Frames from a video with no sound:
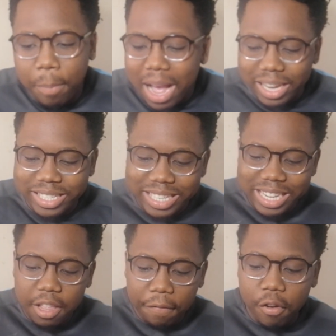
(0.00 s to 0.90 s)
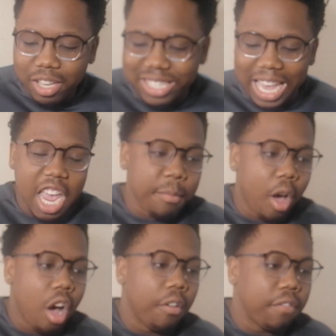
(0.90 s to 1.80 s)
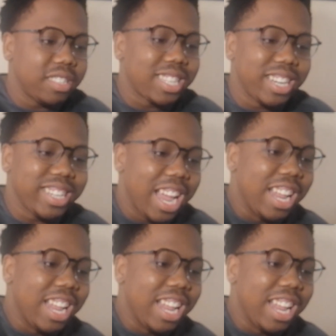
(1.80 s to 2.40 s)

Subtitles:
But the first game of such